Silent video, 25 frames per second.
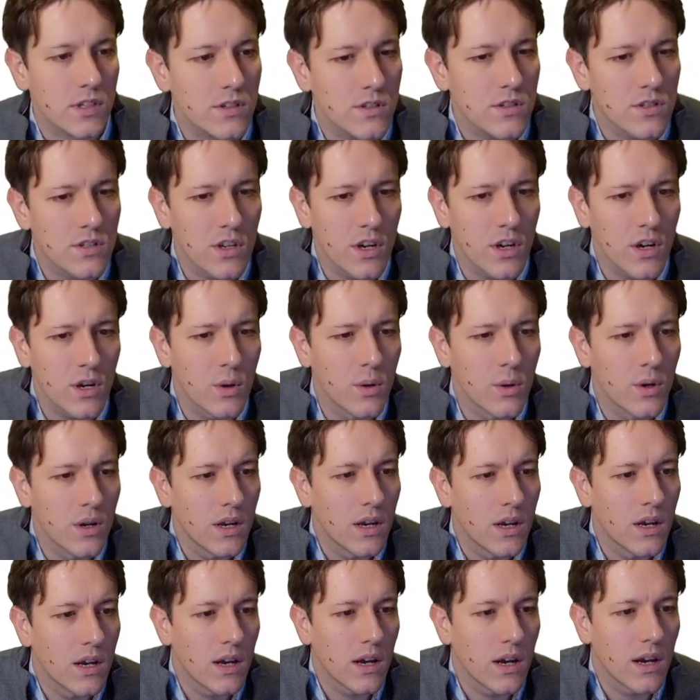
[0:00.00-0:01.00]
So
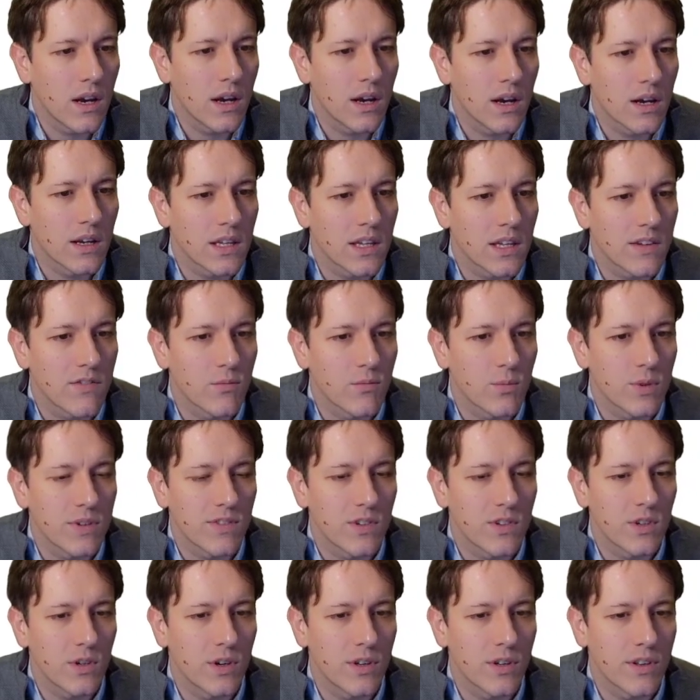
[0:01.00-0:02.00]
given
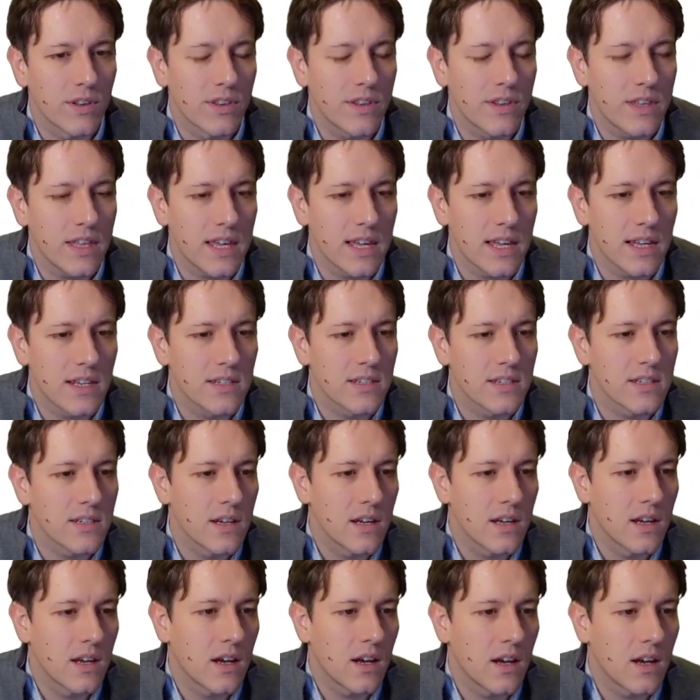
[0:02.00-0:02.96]
we've got this,